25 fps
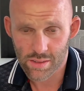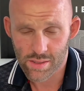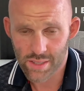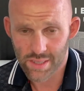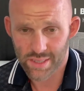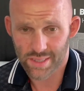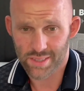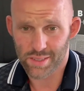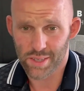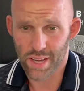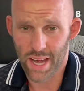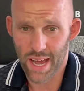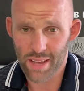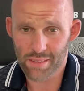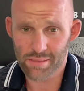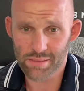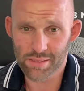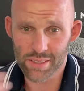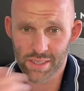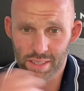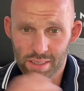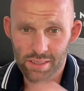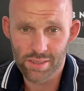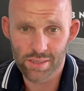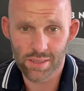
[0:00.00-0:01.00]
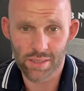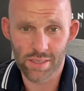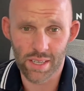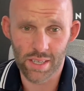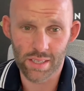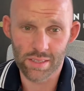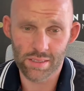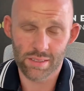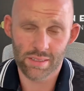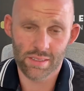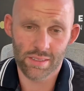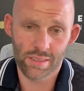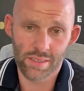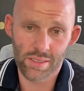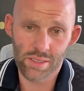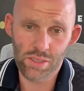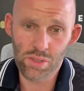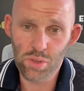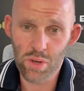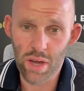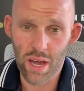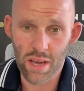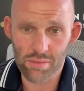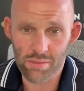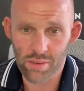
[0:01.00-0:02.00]
Jeez, you have the internet.
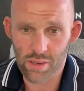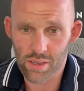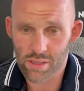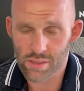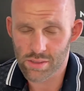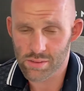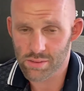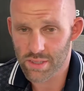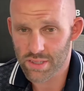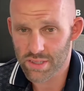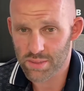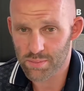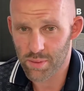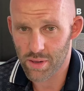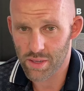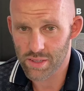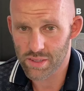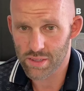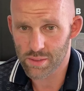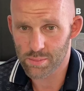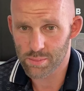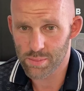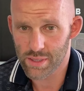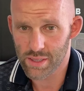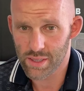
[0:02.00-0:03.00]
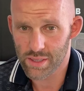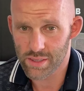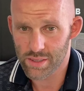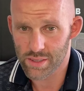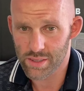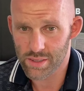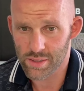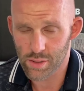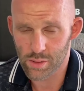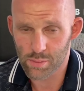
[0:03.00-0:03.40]
You have all the responsibility.